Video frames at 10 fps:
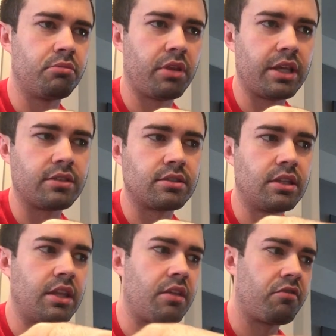place, and
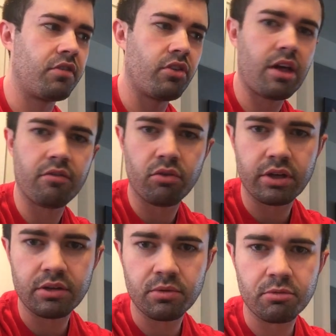then they fill that
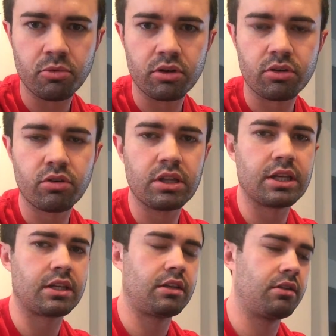void in with more
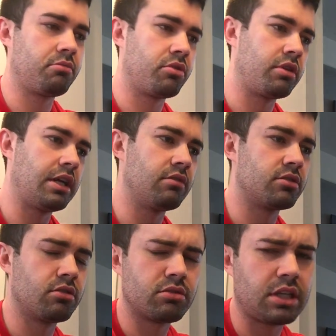acrylic and then pull it out.
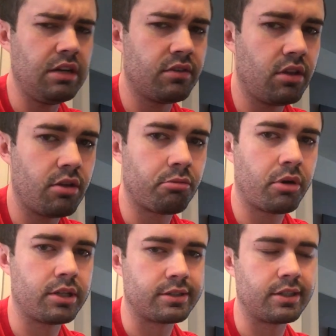So it's kind of a long
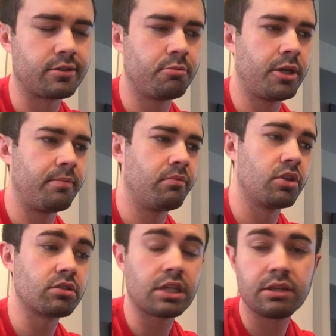process, but
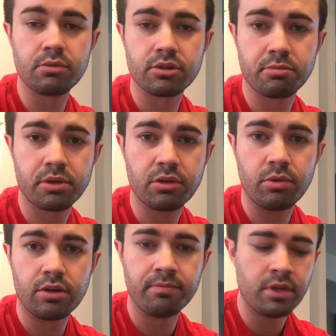looks like it worked pretty
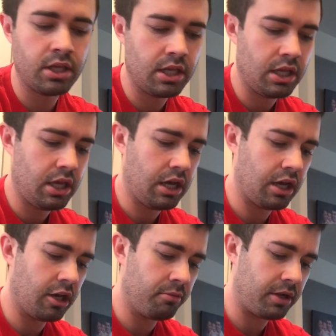well.
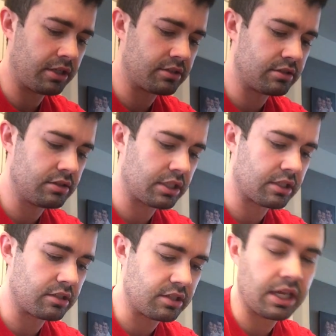I
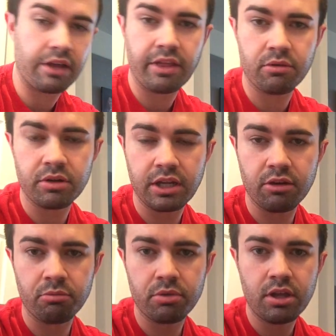could see how that would
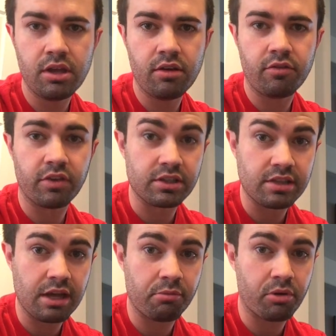help fix
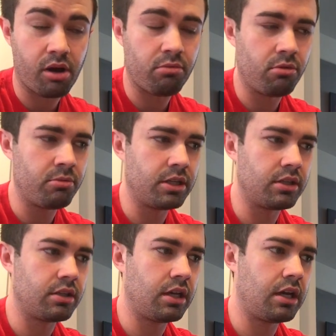that problem,
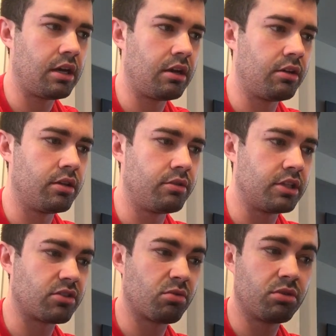and the
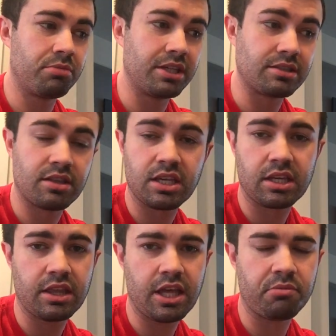denture wouldn't be as thick
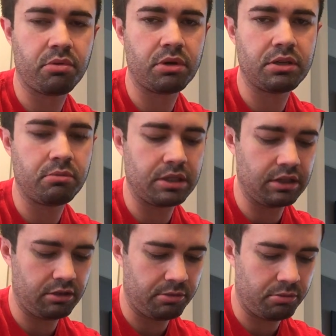at that point, be a
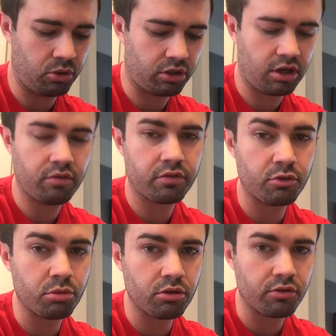little bit more
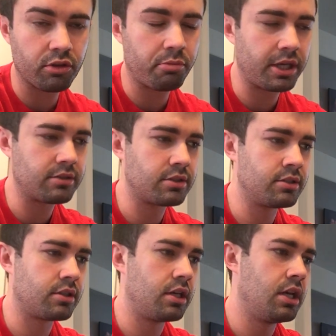comfortable for the
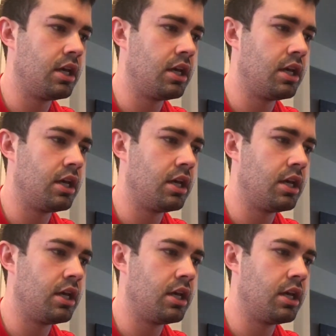patient.